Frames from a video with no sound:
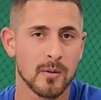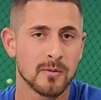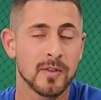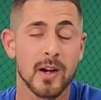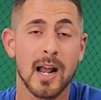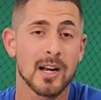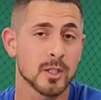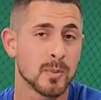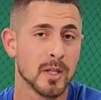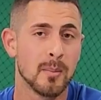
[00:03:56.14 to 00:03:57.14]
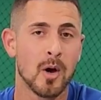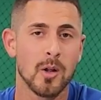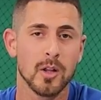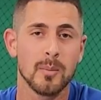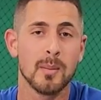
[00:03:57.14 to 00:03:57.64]
figure out how to spin the
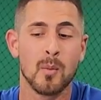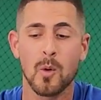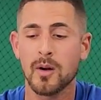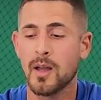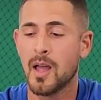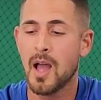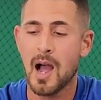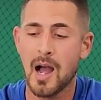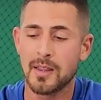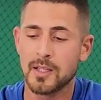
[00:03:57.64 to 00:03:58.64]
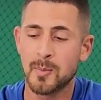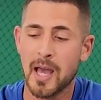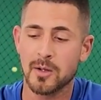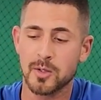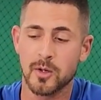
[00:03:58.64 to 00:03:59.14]
ball a little bit more, these
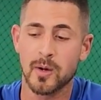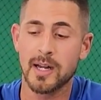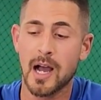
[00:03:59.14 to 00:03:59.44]
paddles are great